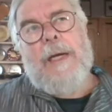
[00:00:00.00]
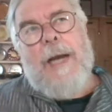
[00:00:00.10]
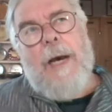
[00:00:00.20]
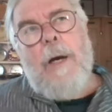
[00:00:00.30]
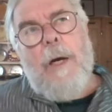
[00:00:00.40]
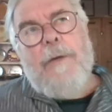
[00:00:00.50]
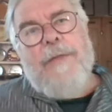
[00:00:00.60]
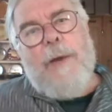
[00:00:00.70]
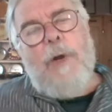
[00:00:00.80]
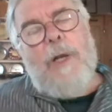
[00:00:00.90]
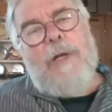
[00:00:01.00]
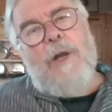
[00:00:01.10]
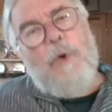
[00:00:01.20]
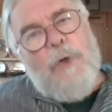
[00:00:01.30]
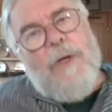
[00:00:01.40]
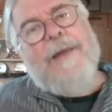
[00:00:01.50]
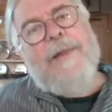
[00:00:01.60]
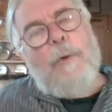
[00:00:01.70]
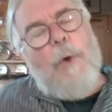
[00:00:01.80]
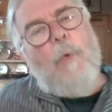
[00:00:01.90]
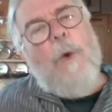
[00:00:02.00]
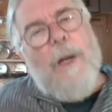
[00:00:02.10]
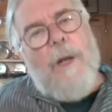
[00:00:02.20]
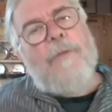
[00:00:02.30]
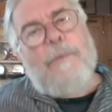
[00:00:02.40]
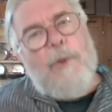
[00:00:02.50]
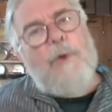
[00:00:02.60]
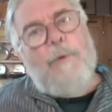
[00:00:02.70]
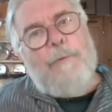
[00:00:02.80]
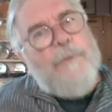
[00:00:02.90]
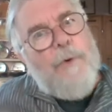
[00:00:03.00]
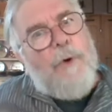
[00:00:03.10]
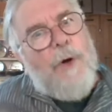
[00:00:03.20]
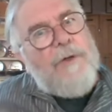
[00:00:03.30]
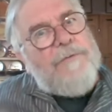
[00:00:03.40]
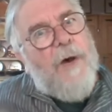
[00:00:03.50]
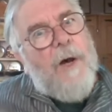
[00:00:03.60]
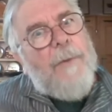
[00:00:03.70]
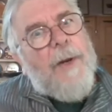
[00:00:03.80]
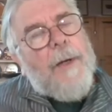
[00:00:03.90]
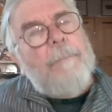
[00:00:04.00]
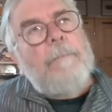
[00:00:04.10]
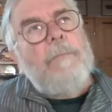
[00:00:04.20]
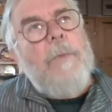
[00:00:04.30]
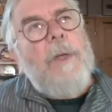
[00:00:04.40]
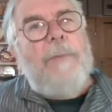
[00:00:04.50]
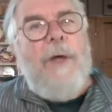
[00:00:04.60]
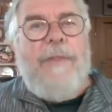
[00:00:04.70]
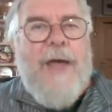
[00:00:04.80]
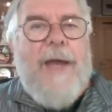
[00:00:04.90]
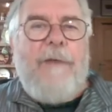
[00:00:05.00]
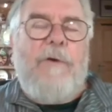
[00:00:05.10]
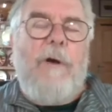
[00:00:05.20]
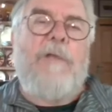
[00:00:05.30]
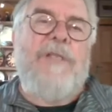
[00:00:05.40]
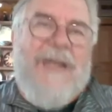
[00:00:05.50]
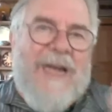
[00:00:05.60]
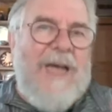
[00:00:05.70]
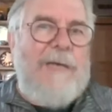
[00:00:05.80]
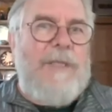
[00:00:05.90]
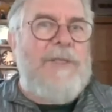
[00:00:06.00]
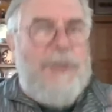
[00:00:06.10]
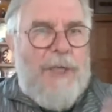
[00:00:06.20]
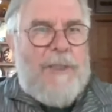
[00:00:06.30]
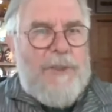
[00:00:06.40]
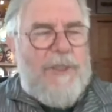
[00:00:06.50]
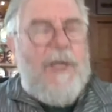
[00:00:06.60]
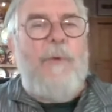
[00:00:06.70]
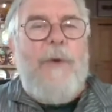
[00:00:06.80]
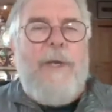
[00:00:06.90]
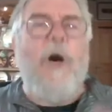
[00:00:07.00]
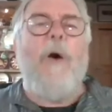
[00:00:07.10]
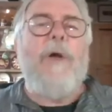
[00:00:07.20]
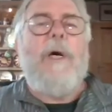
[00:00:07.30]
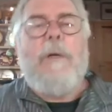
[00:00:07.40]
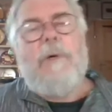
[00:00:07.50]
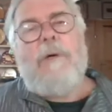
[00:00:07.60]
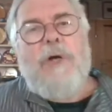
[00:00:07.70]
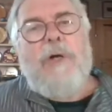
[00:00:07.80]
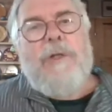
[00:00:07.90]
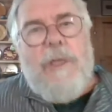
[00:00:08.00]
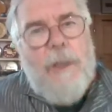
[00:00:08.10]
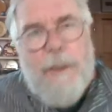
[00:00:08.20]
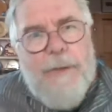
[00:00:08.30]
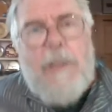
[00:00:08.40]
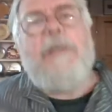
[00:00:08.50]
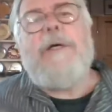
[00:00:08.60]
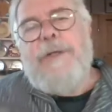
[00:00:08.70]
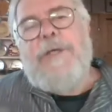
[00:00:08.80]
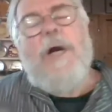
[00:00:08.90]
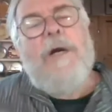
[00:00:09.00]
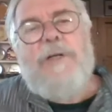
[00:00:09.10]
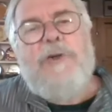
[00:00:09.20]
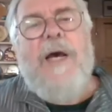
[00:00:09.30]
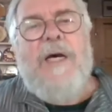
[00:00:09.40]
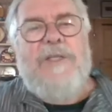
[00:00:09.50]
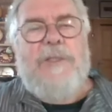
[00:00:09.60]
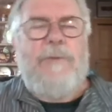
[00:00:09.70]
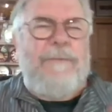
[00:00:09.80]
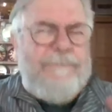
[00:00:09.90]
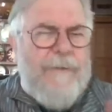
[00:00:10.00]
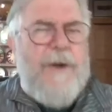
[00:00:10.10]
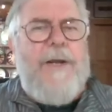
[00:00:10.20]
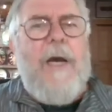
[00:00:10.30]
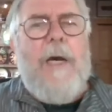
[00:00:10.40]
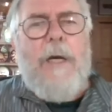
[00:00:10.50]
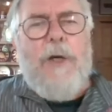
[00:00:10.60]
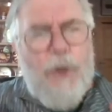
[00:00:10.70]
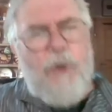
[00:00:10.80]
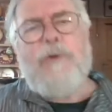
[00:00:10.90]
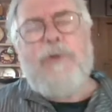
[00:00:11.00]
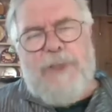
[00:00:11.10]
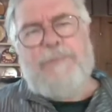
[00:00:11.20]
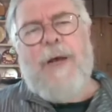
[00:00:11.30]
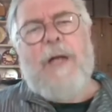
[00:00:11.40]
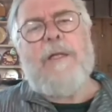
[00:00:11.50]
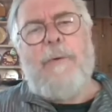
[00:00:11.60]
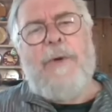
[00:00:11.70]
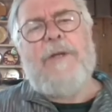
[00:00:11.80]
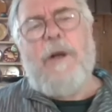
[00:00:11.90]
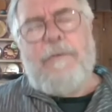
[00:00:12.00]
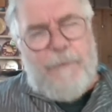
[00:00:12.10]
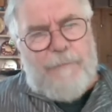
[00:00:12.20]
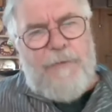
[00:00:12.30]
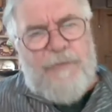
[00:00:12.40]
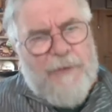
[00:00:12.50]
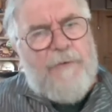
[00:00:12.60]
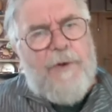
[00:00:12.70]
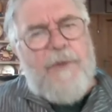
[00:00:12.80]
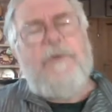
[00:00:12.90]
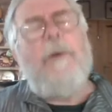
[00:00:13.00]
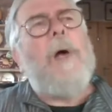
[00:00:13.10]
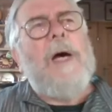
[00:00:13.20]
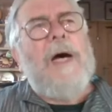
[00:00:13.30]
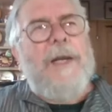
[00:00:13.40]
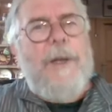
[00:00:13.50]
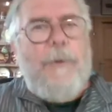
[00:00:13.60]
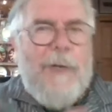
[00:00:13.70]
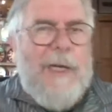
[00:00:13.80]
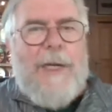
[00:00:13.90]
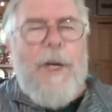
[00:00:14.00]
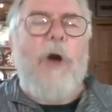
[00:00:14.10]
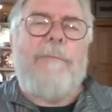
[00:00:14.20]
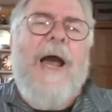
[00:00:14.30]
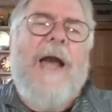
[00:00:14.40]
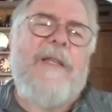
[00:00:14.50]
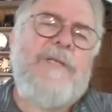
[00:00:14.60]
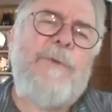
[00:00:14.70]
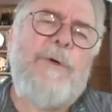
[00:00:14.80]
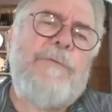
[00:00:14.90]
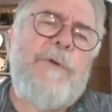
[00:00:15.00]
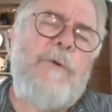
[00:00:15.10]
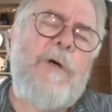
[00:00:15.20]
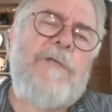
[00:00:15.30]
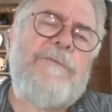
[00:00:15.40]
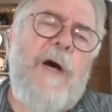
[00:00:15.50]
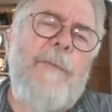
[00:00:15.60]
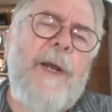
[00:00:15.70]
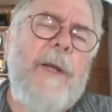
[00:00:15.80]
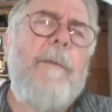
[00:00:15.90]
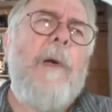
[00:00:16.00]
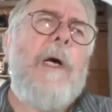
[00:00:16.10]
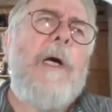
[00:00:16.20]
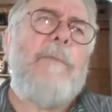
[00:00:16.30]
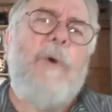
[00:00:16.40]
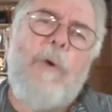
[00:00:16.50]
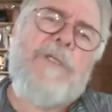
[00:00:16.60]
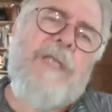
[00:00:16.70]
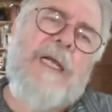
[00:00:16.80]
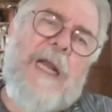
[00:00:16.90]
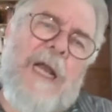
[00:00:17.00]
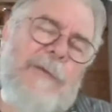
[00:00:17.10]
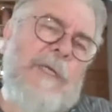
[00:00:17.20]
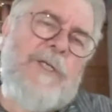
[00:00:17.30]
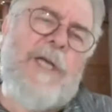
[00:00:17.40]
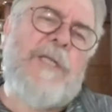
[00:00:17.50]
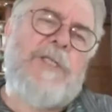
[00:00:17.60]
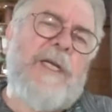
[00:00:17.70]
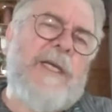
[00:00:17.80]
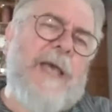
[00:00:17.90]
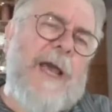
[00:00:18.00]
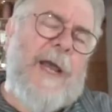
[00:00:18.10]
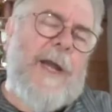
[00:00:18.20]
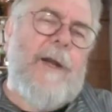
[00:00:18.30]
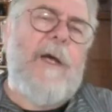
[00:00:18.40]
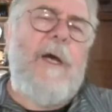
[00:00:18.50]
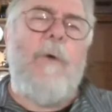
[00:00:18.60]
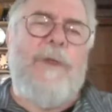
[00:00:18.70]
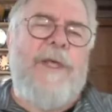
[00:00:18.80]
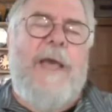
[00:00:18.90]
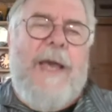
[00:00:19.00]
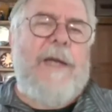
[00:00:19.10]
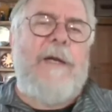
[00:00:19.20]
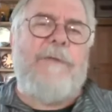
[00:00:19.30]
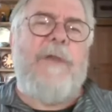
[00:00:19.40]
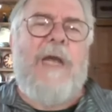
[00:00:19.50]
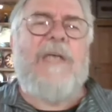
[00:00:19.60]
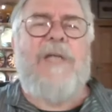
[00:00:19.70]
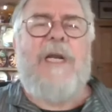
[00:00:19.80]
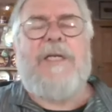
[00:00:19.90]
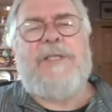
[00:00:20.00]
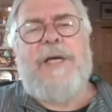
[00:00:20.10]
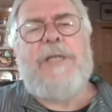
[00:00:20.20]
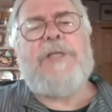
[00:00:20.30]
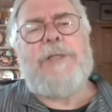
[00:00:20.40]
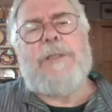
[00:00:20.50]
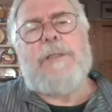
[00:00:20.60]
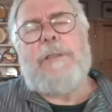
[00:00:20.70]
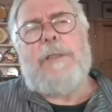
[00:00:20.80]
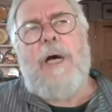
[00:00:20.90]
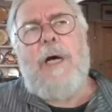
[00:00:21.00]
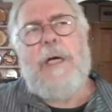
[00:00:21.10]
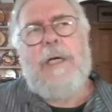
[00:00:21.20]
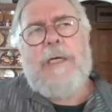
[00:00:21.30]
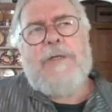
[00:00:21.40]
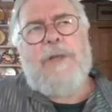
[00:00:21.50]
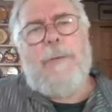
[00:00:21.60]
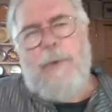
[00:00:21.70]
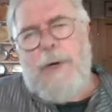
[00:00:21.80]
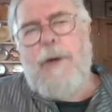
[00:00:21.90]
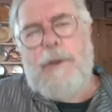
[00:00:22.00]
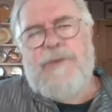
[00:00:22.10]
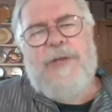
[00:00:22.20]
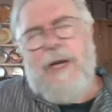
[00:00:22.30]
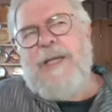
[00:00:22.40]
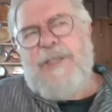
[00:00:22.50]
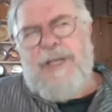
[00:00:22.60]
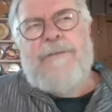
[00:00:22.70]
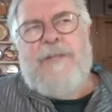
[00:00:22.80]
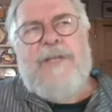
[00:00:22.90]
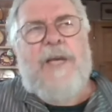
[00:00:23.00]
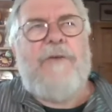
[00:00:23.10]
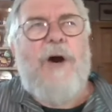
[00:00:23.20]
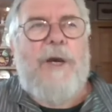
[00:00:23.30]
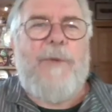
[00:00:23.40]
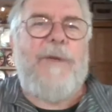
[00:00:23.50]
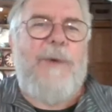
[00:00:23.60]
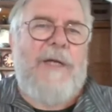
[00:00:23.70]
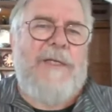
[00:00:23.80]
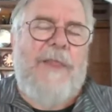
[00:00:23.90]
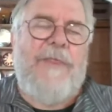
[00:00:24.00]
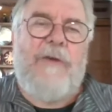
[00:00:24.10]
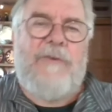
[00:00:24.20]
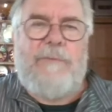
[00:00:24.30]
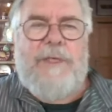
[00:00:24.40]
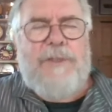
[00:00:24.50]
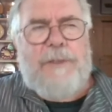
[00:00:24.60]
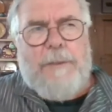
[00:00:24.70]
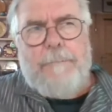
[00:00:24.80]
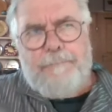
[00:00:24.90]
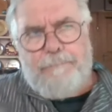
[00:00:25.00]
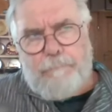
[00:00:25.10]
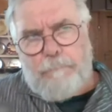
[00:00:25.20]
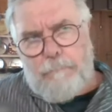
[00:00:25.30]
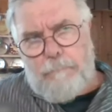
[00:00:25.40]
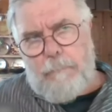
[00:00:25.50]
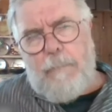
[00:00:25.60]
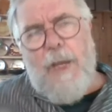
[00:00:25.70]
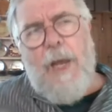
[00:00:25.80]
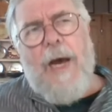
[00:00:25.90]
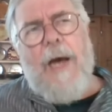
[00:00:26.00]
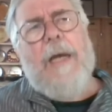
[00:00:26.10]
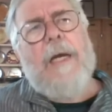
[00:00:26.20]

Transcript: Now, they looked like they were well on the move towards farming. But then, of course, the climate changed and we got what was called the Younger Dryas. It was a very cold spell that went on for a few centuries. And it really knocked back this move towards farming. But once the climate changed again with the end of the last glaciation, somewhere, say, let's say for the sake of argument, about 10,000 BC,